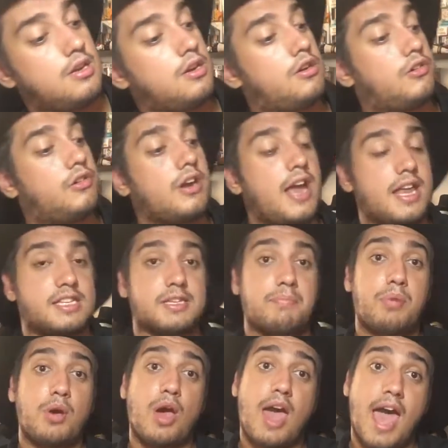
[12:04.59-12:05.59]
Alright,
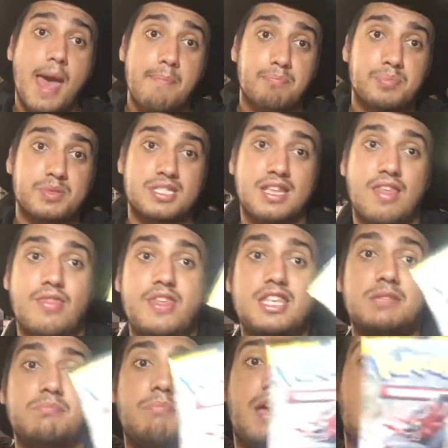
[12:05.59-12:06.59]
perhaps
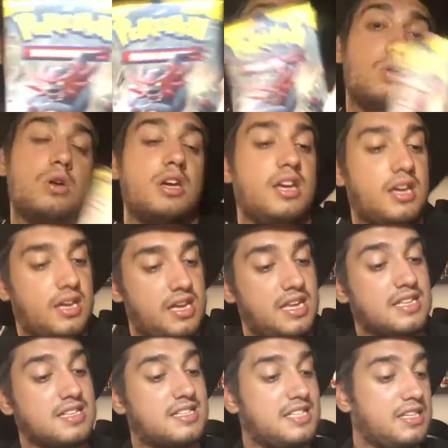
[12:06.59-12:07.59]
this bad boy,
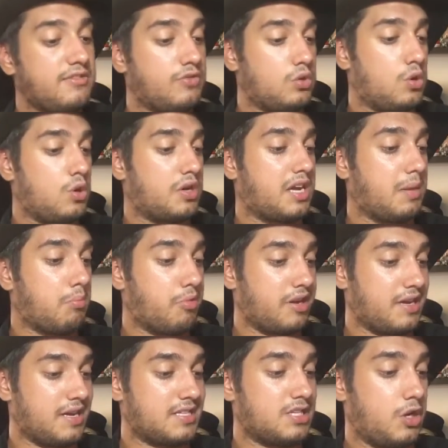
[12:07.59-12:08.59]
Incineroar, can
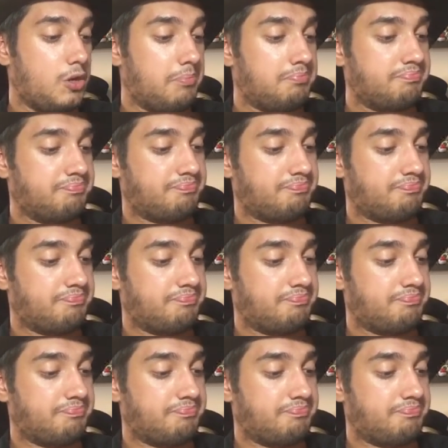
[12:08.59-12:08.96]
bring us home